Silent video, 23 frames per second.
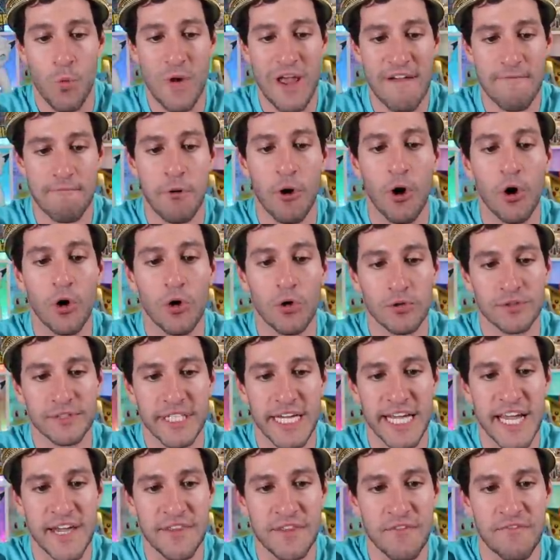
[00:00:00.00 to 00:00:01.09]
have pulled
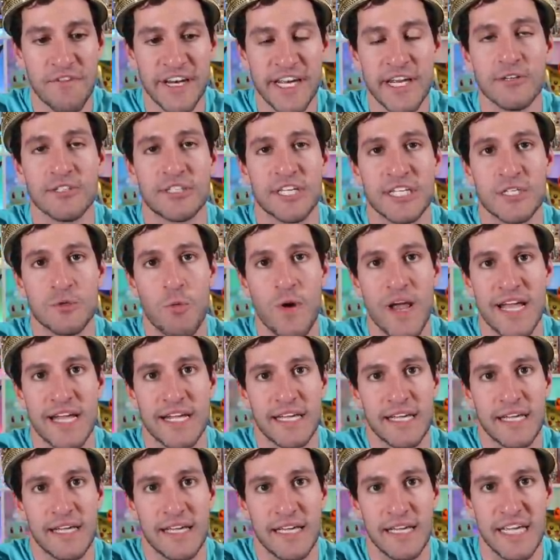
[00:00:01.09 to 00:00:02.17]
in the videos this week,
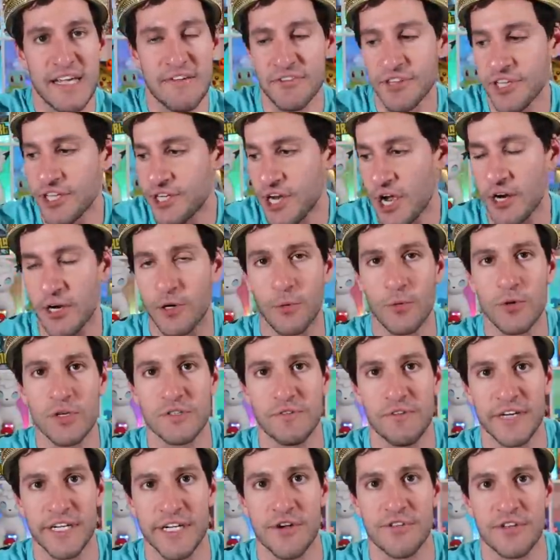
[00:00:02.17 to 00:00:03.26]
even the Dunkaroos
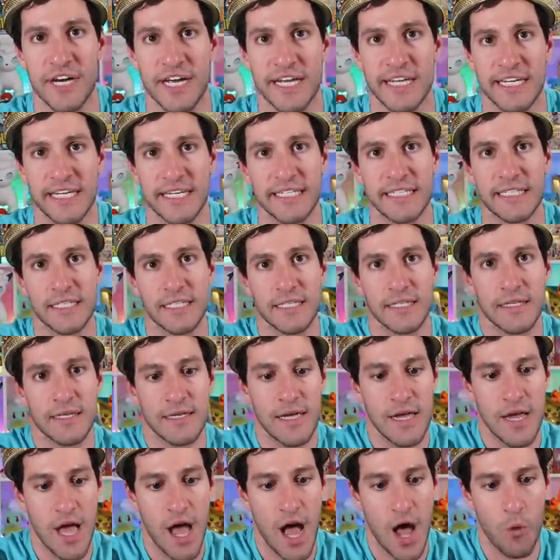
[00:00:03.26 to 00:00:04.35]
video that I did,
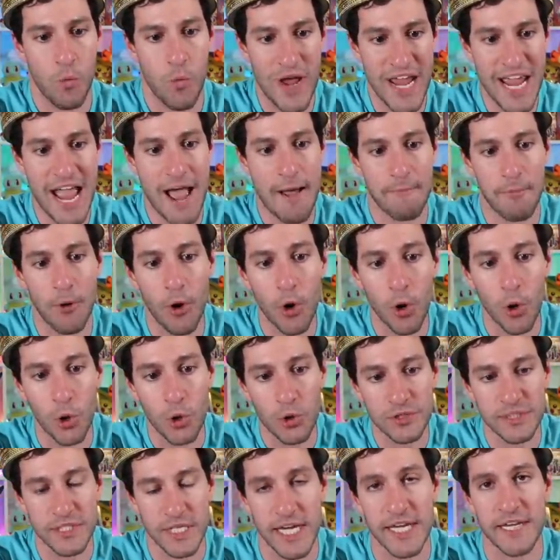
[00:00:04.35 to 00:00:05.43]
we have
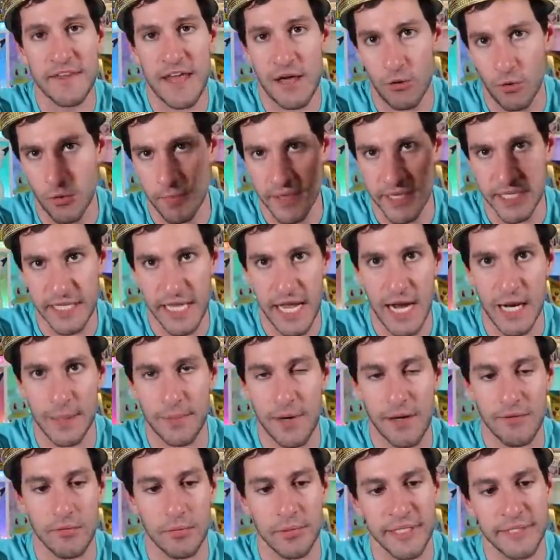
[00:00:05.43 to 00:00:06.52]
pulled, and that will be in the eye
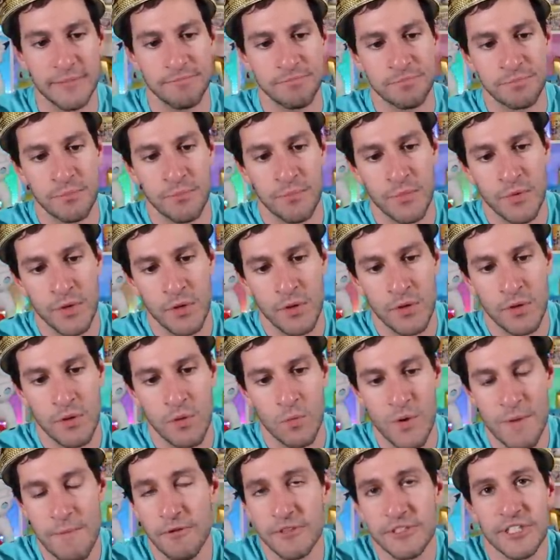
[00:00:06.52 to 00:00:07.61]
probably,
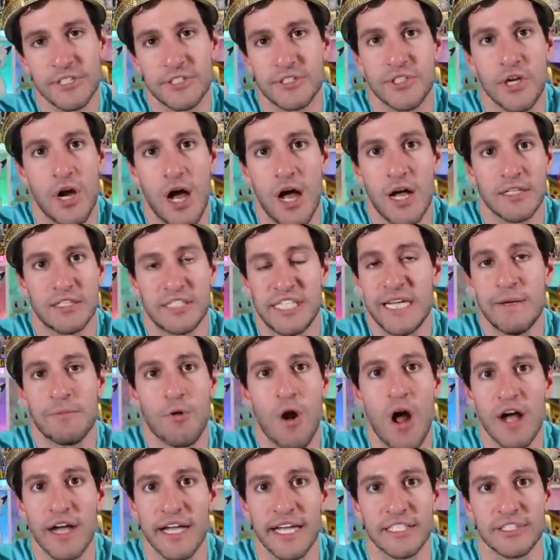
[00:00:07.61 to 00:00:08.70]
we pulled a Team
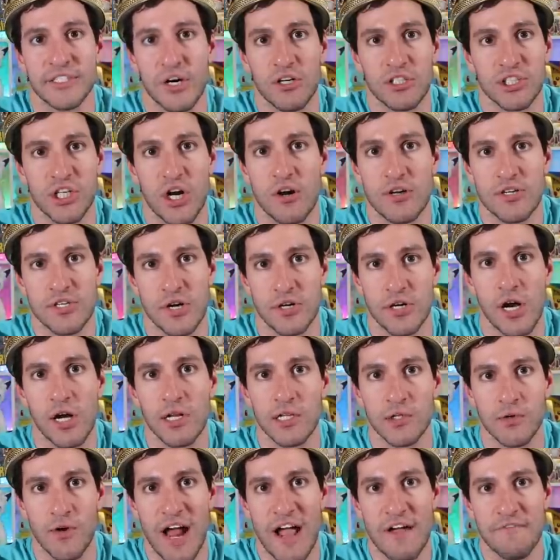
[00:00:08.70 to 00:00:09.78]
Rocket Dark Charizard
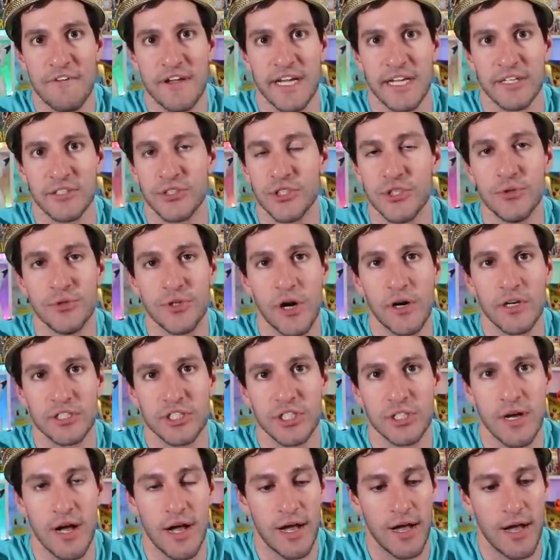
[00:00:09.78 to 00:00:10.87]
holographic and two Dark
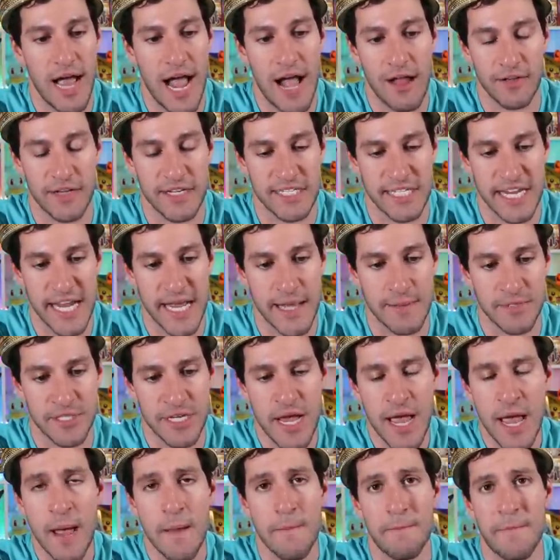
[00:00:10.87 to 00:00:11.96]
Alakazams.
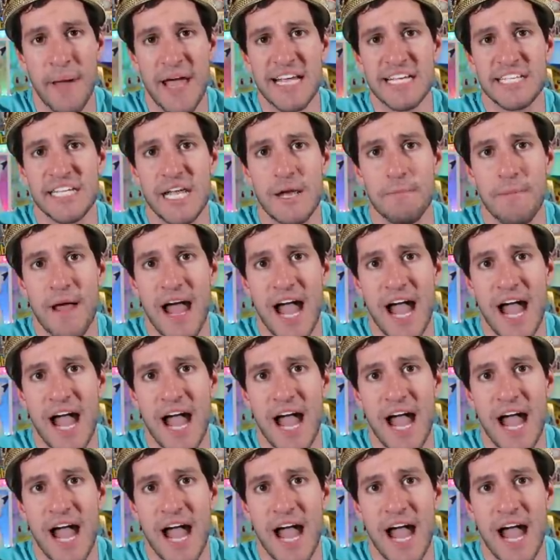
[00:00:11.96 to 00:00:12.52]
Base set